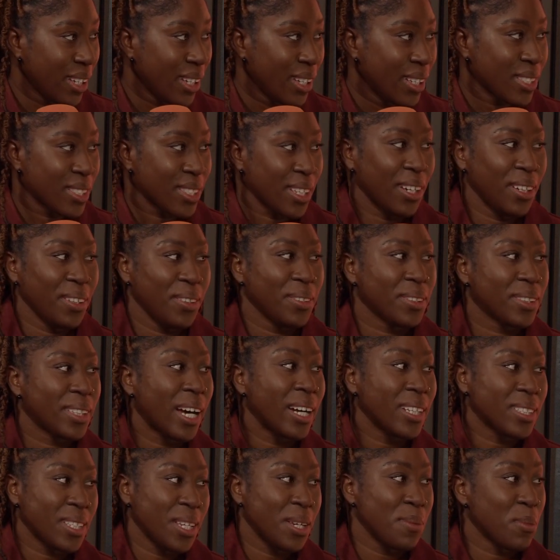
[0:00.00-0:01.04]
So
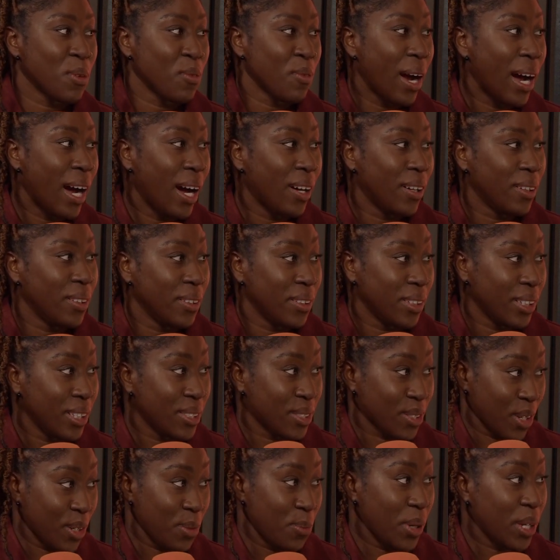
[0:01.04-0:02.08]
that team morale is
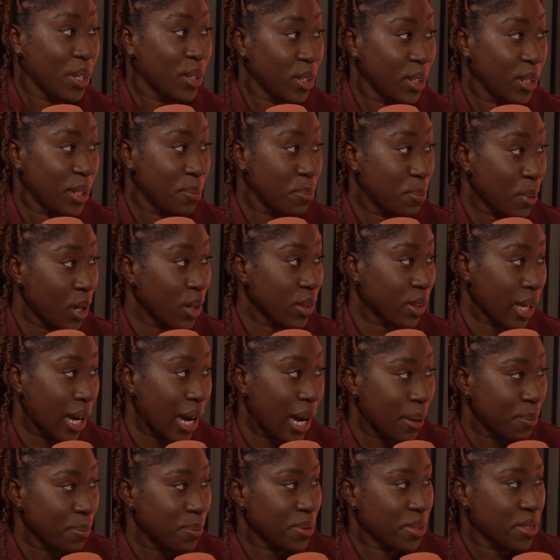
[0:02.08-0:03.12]
going to be good in both
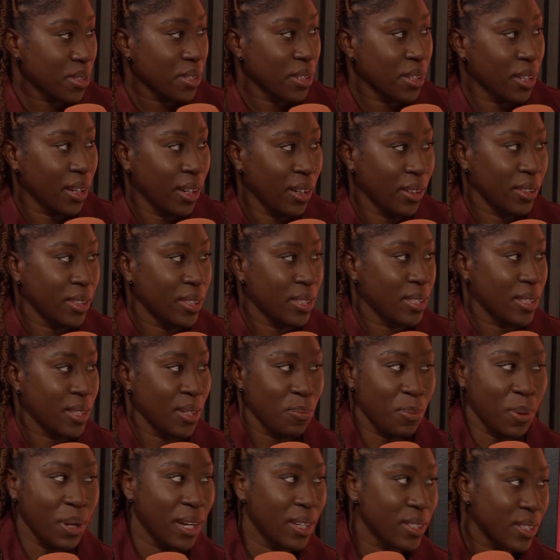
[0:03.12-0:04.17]
camps. The
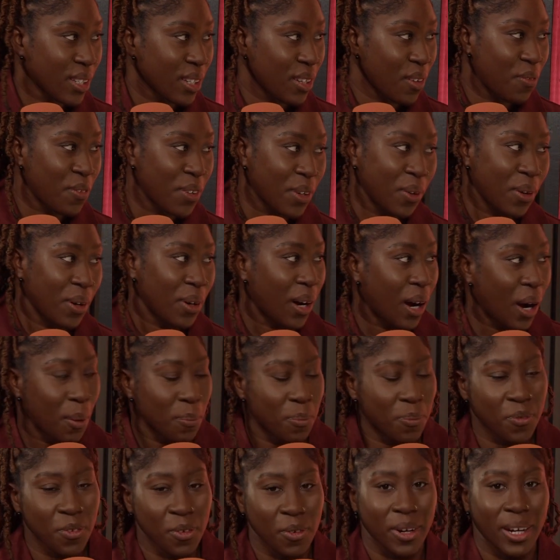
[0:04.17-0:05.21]
players are going to feel
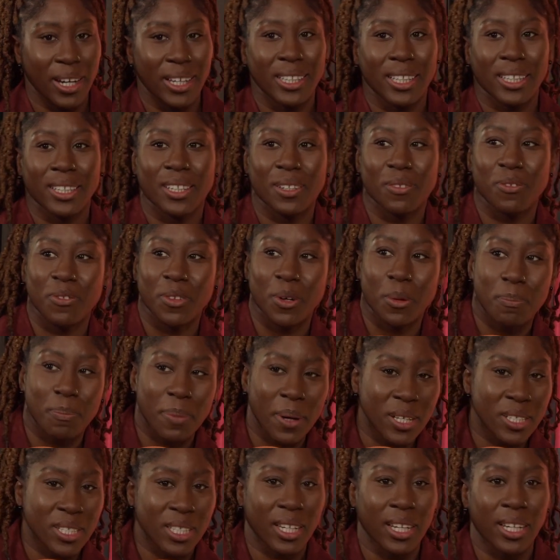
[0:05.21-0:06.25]
up for it. They're going to feel
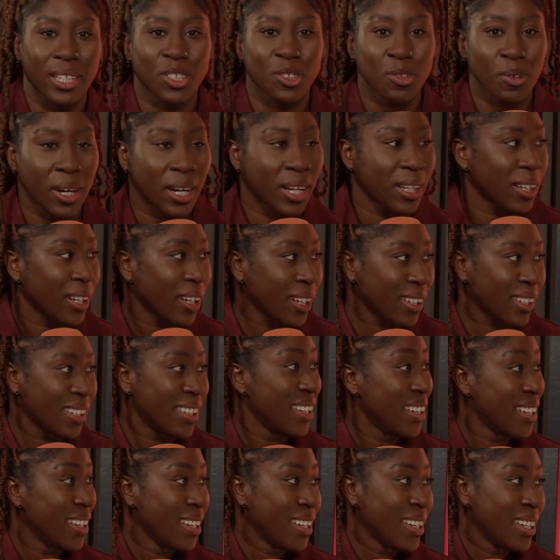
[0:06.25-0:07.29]
buzzy at training.
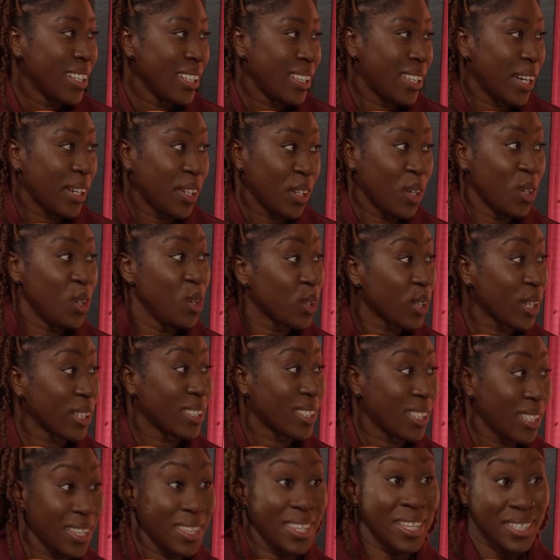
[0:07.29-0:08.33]
They're going to look
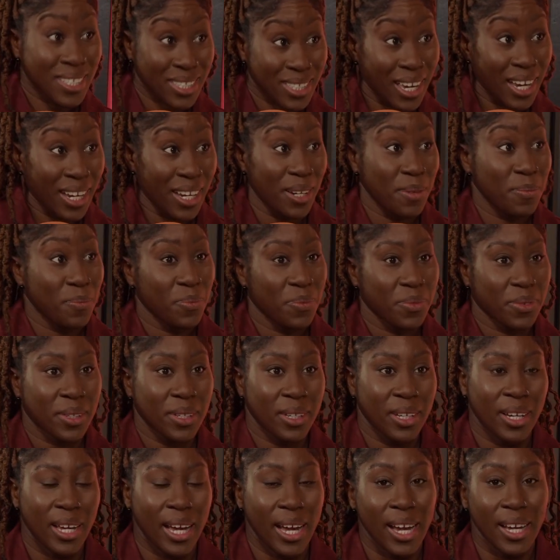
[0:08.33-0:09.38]
to this game
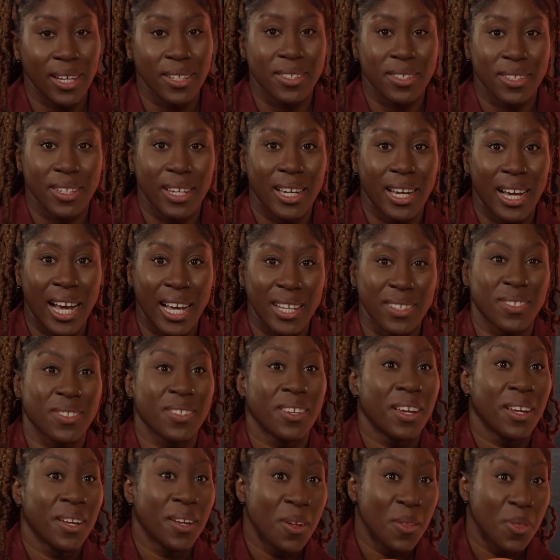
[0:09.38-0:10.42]
ahead as
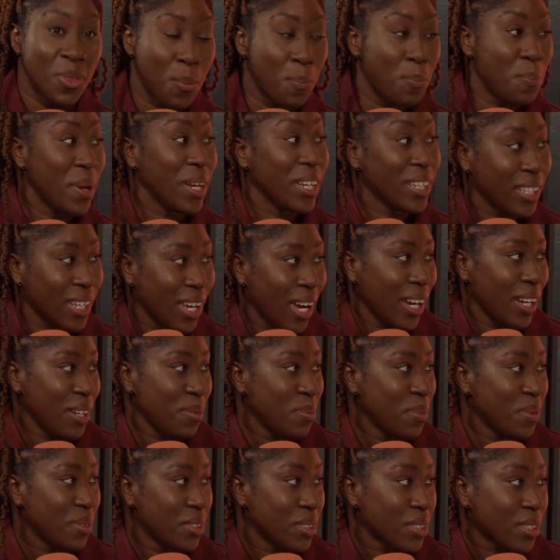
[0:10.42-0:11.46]
the big
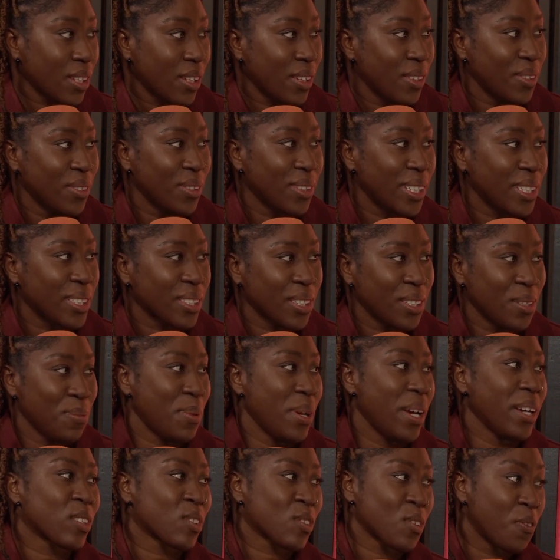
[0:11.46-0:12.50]
game. So there's going to be
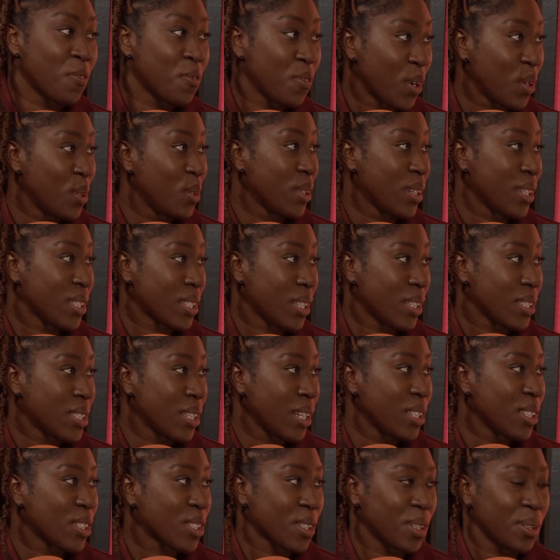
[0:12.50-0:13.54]
extra focus and
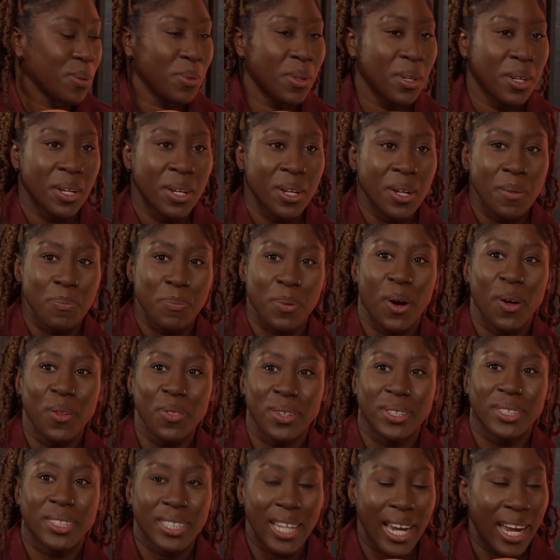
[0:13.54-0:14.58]
attention. But on
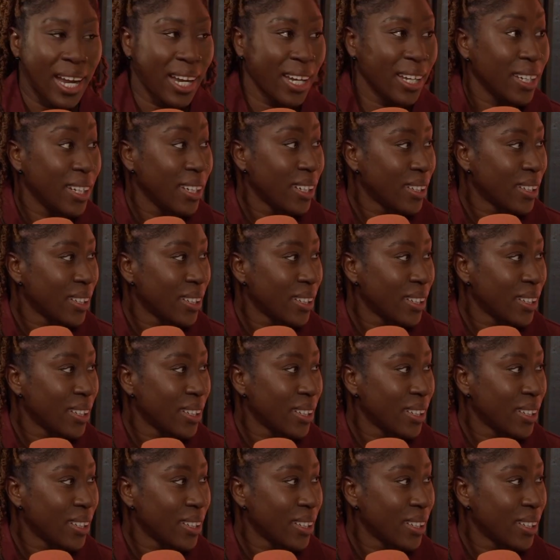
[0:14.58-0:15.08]
the day,